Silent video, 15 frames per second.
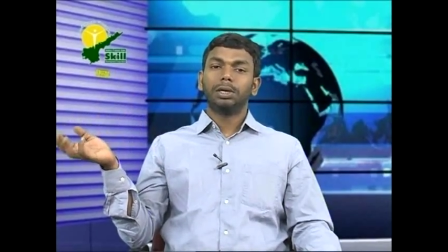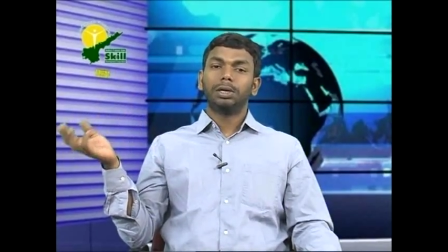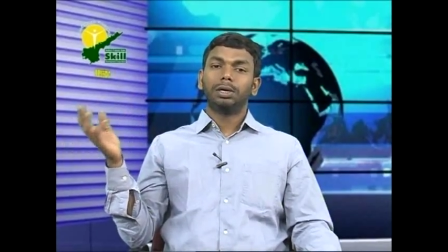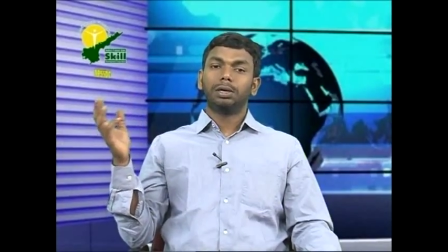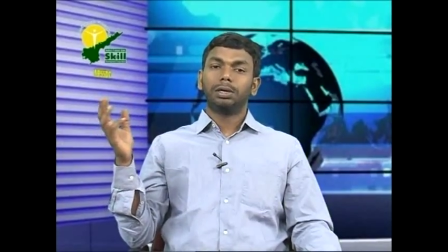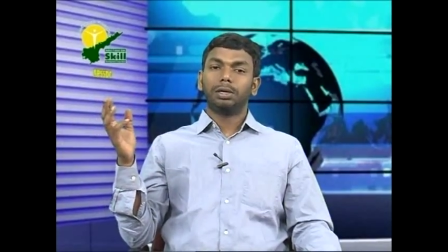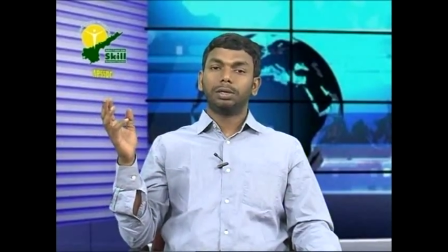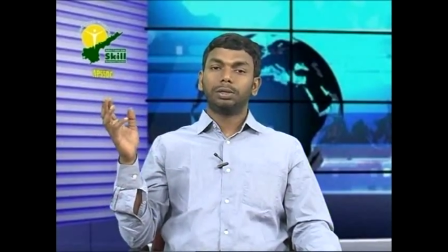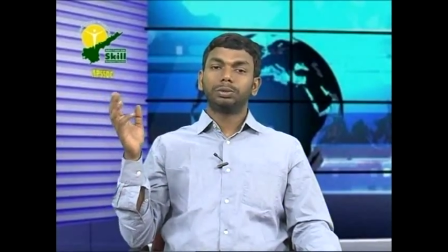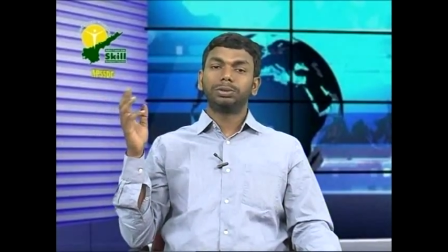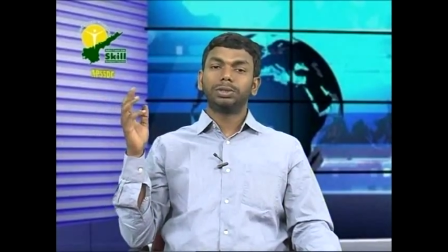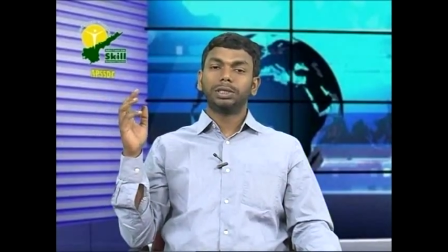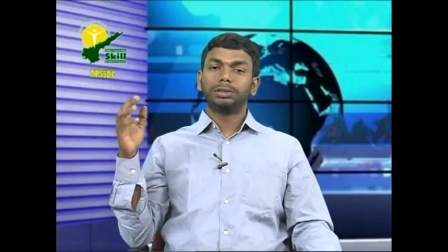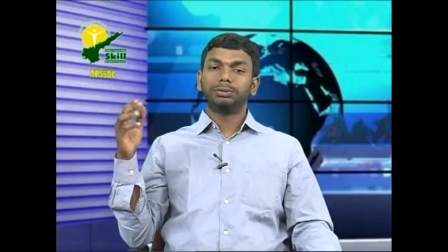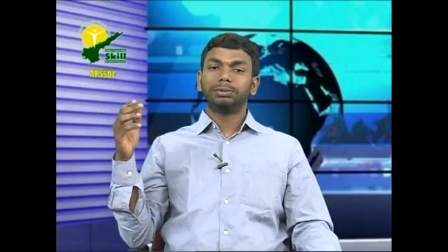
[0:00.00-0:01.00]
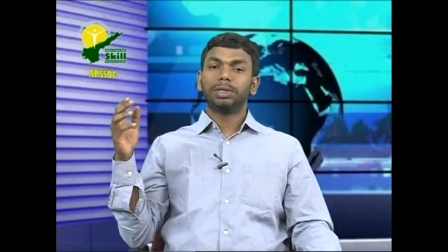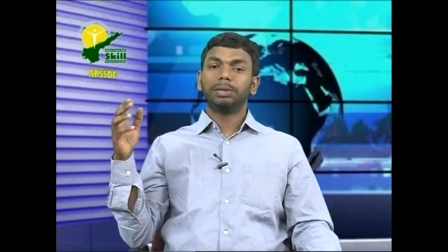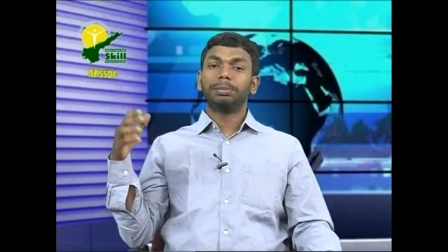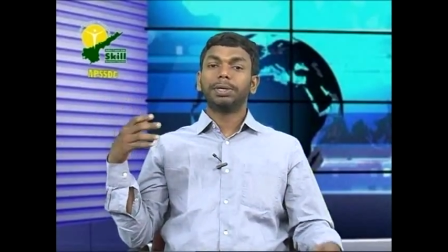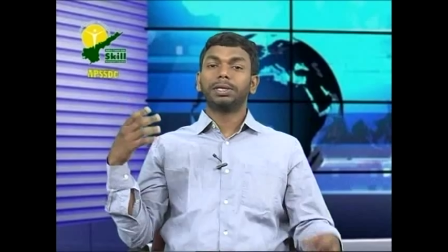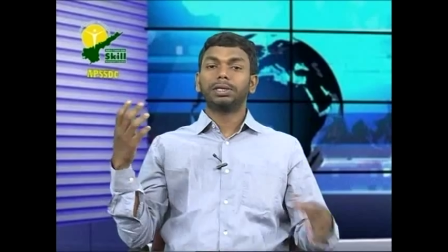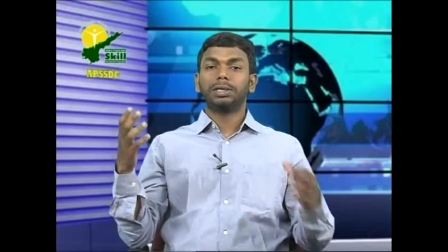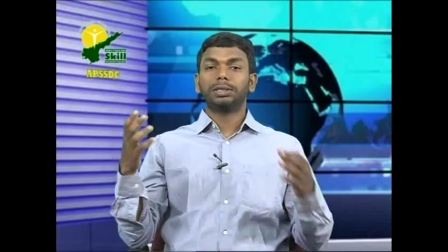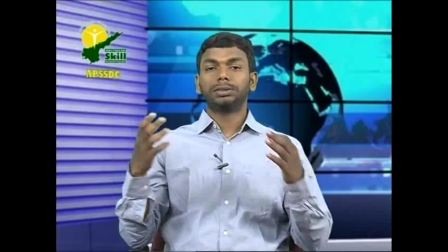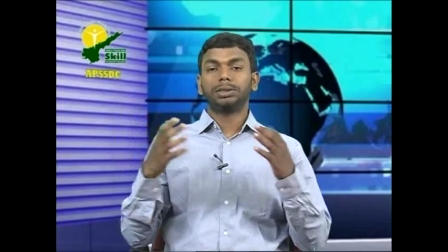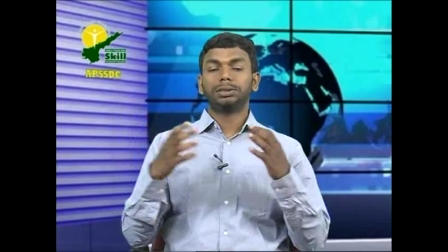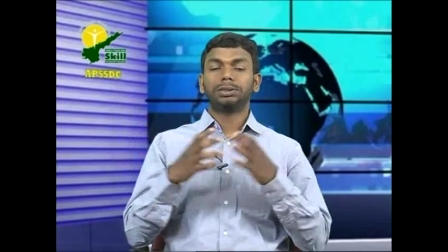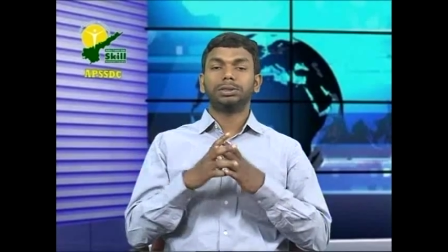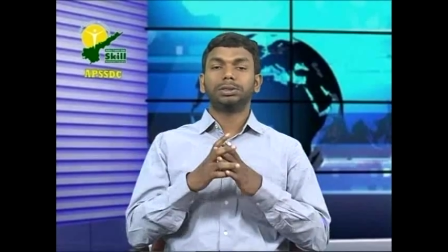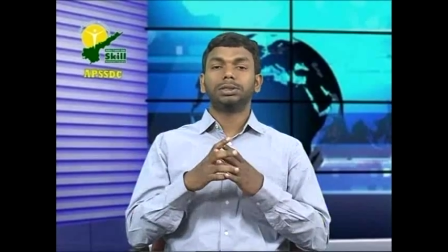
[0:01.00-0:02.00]
to search with a particular
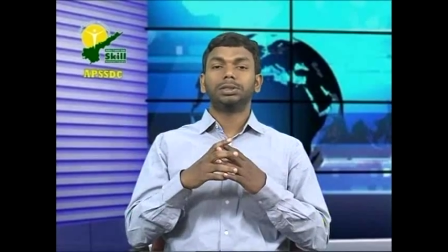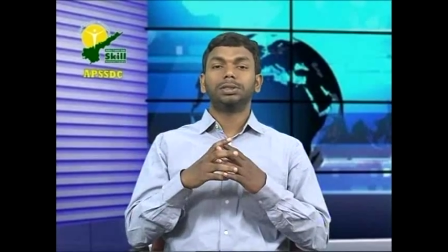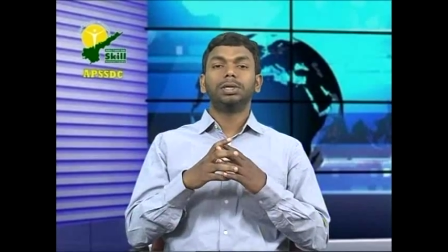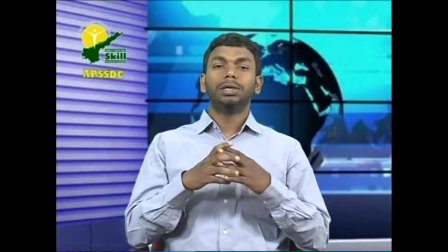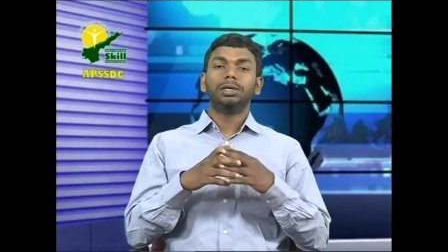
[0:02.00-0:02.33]
search engine.